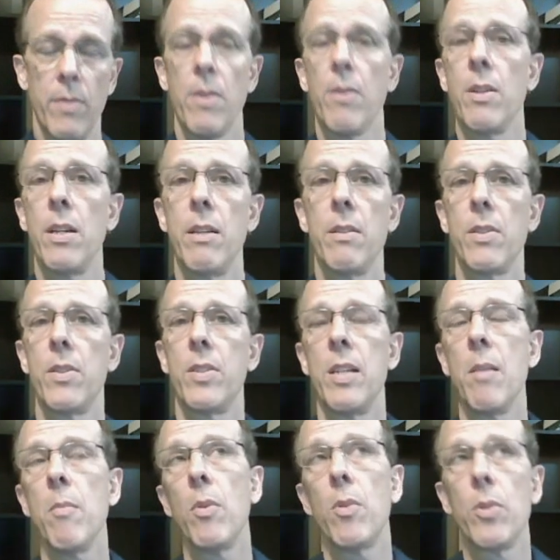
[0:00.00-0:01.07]
very
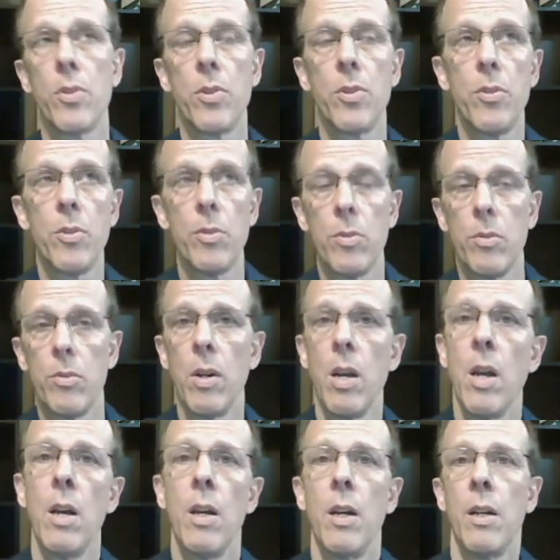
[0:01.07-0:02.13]
similar to
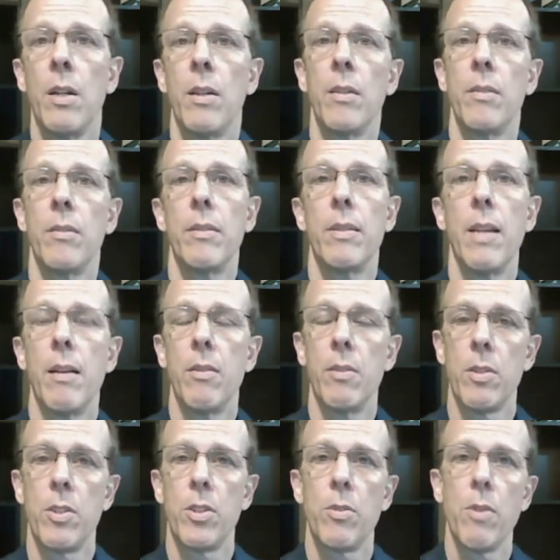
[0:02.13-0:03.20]
that
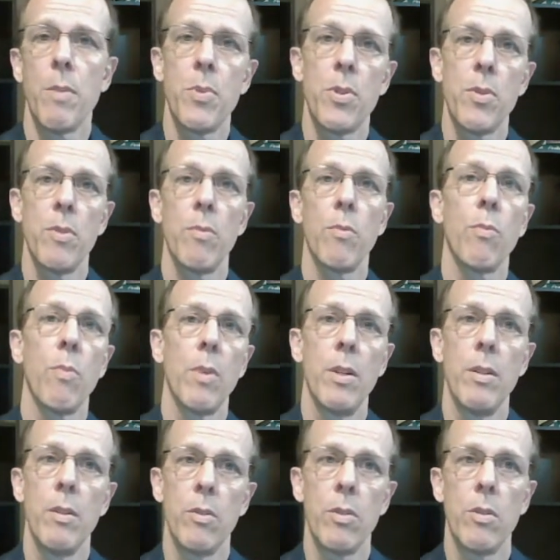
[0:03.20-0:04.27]
scripture
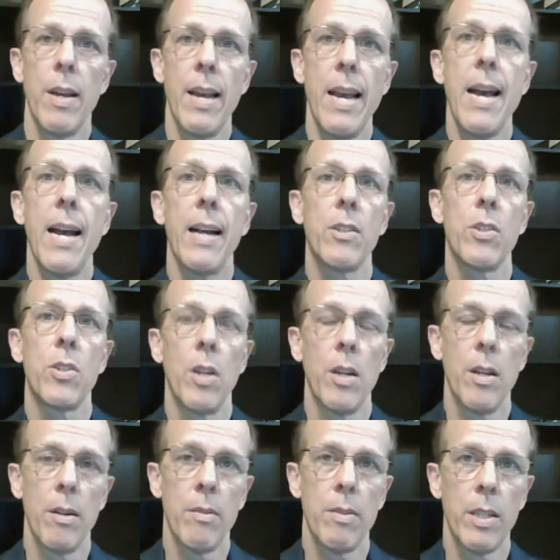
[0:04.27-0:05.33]
in Acts.
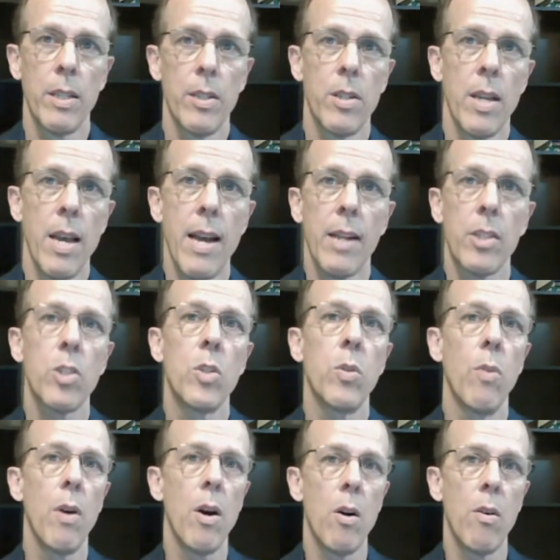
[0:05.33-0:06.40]
I think it's Acts
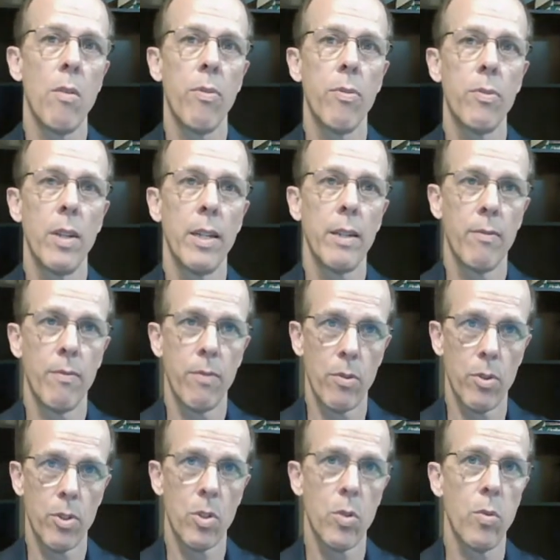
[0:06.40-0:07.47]
12, like
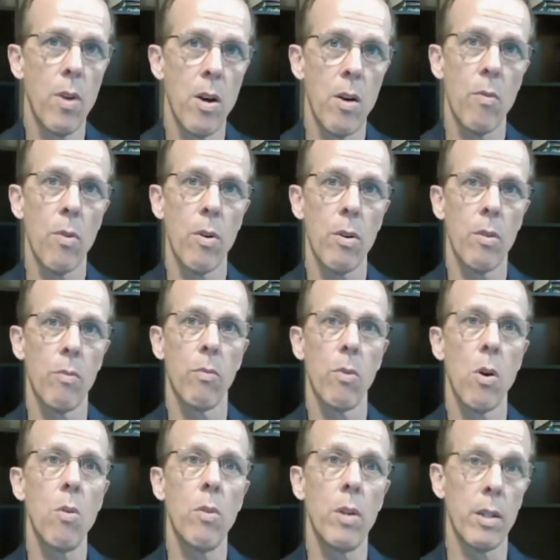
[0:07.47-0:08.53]
verse 12, where
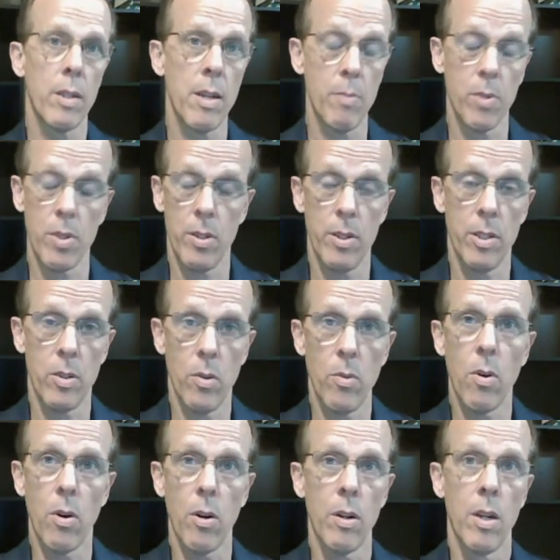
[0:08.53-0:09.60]
Rhoda comes to the
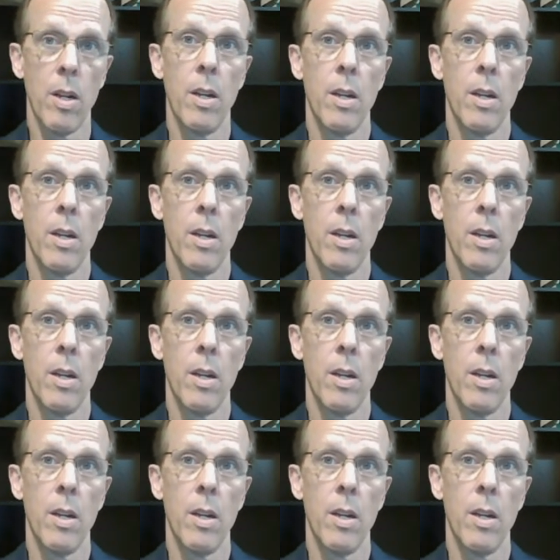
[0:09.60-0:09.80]
door.